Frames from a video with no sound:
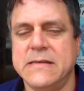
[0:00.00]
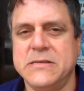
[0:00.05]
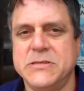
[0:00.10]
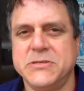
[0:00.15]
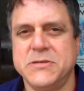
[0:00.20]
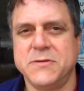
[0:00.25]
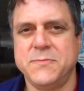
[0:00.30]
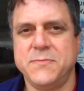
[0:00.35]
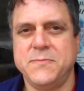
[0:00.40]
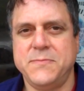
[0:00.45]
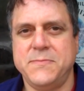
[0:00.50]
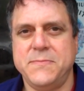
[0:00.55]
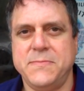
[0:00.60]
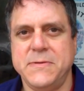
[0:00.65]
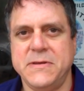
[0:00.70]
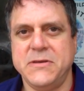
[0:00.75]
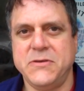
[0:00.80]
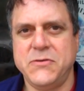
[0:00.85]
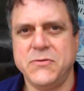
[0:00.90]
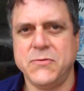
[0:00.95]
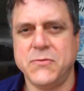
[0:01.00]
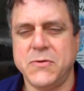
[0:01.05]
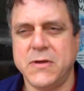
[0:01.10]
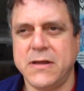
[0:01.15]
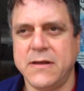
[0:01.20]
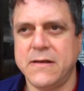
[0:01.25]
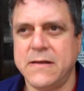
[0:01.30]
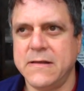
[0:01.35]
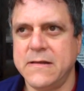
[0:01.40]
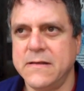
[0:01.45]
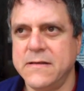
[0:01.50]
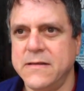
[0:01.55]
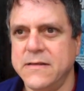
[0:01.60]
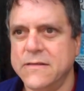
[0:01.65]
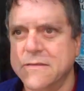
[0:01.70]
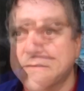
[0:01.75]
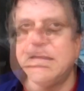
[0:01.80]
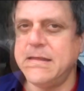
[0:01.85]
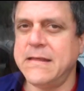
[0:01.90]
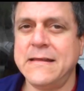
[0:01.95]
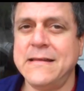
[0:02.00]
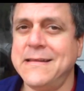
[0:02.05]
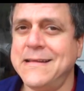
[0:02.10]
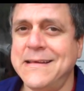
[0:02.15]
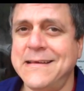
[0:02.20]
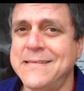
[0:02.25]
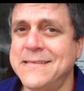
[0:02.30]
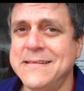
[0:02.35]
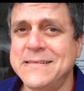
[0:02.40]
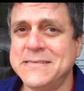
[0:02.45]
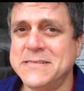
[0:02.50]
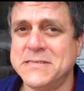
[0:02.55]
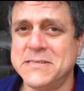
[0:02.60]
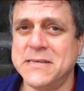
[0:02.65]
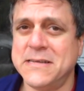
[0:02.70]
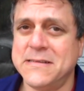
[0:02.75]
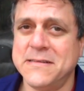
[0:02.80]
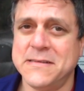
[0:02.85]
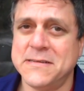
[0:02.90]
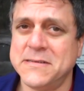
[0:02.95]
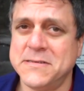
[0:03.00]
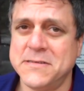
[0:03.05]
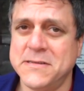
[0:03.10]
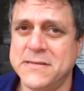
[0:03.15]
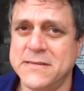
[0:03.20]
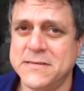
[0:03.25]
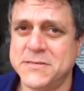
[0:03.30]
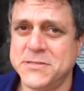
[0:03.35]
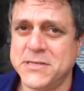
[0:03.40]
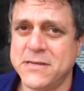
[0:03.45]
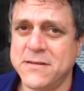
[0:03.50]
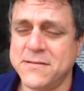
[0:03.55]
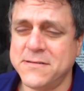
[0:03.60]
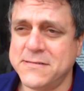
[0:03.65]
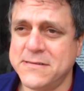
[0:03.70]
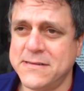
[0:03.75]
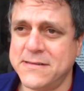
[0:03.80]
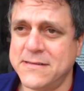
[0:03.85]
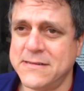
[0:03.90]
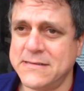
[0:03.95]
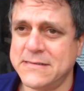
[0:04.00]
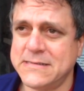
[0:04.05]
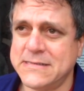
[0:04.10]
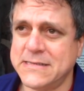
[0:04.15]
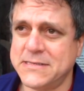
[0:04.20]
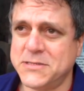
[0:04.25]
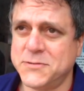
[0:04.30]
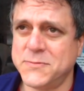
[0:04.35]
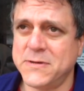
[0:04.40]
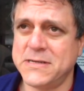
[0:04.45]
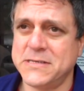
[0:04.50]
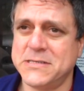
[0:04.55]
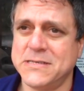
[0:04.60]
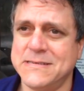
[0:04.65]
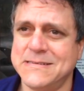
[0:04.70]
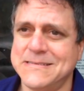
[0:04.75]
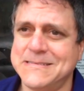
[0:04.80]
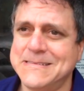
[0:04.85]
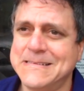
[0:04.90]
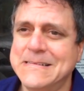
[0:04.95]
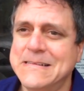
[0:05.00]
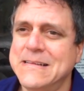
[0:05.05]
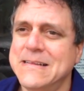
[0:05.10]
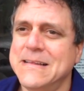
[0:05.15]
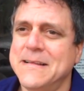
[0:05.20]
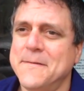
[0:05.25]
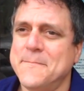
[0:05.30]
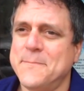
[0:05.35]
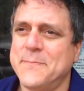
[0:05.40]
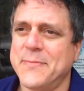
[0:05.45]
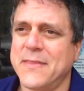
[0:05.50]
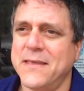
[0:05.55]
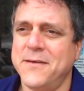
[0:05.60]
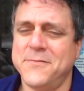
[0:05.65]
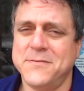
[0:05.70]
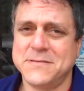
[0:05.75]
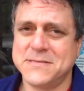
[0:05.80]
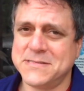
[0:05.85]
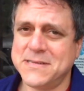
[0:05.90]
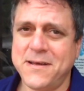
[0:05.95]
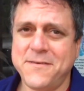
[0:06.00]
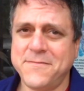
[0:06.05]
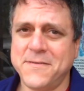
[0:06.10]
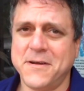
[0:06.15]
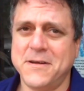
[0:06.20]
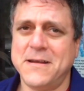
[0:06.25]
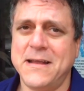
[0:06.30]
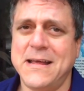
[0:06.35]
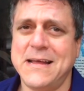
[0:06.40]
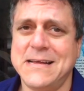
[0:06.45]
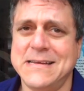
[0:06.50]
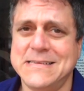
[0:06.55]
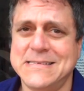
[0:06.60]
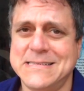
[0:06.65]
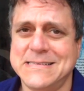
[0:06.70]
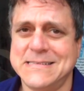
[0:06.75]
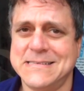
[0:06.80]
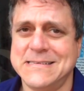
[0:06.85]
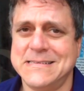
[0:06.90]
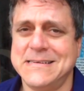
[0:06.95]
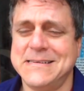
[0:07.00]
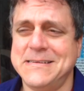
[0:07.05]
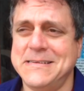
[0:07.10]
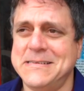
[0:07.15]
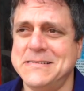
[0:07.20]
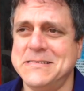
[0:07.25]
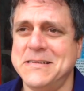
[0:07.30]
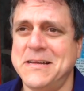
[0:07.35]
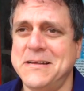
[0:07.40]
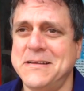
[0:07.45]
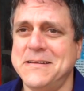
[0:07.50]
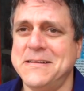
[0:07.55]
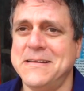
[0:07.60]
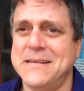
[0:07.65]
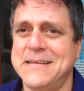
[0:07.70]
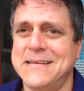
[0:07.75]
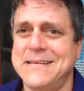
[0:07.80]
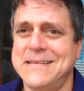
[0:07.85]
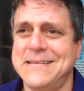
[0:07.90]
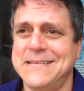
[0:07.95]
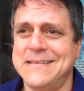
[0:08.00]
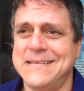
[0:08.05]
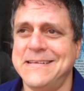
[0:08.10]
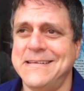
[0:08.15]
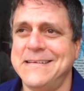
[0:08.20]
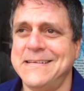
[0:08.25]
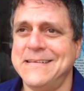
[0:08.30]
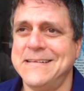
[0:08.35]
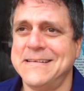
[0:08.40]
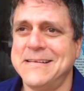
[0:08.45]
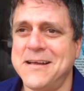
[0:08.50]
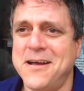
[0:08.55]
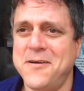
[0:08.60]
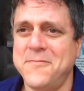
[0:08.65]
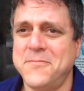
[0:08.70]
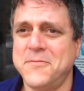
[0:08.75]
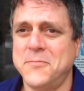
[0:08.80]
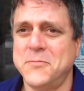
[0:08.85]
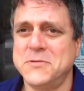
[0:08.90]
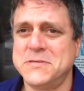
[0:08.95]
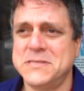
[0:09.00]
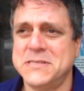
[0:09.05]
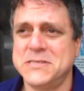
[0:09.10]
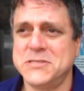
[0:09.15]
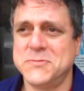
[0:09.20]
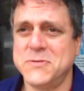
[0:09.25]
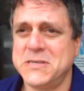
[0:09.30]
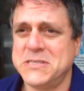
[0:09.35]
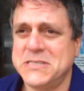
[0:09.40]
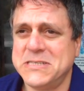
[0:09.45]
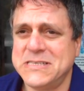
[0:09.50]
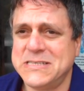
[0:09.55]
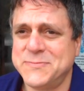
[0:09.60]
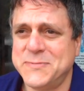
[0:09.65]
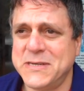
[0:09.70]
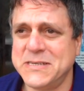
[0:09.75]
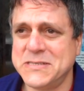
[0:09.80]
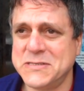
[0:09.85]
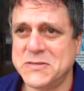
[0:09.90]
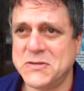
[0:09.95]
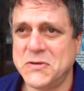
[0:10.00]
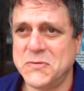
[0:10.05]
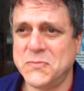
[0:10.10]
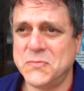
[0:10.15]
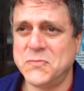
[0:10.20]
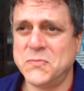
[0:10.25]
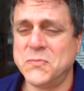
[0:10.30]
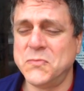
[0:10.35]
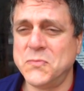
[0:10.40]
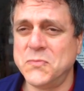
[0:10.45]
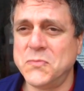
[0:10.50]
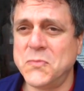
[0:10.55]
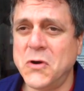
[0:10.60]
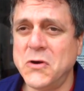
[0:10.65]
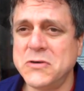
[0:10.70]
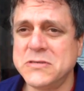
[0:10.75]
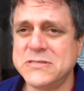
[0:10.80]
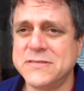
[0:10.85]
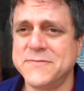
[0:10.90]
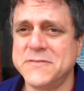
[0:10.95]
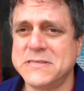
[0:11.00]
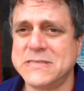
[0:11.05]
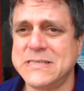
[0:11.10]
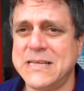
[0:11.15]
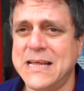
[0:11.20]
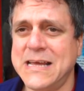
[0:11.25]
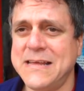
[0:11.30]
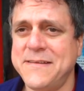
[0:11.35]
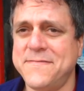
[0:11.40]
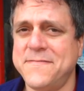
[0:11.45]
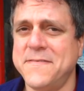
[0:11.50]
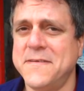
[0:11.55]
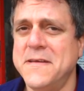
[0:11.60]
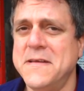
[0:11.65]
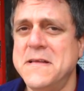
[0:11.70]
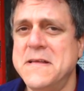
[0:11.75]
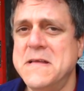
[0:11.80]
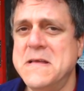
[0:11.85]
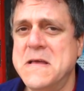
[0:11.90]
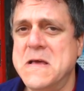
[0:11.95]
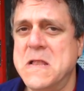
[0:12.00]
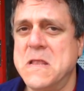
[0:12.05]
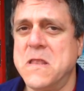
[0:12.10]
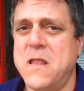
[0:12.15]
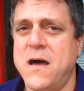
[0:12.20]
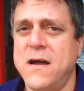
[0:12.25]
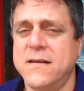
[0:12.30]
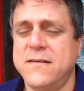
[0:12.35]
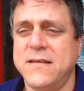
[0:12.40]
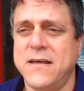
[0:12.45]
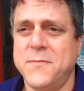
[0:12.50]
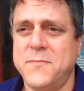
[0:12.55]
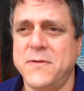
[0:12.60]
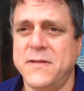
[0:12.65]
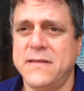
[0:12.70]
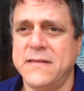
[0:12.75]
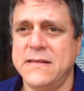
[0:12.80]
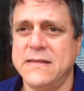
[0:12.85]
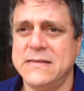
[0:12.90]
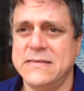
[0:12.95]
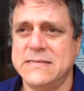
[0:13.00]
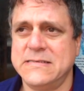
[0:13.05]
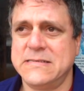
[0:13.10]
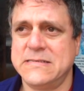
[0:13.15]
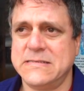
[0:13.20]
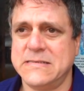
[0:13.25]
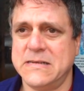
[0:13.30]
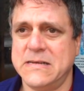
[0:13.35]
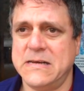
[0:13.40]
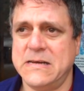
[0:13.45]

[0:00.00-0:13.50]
should be doing. And the jail situation, it was not very nice. He's not in a comfortable situation. He spends most of his life locked up in these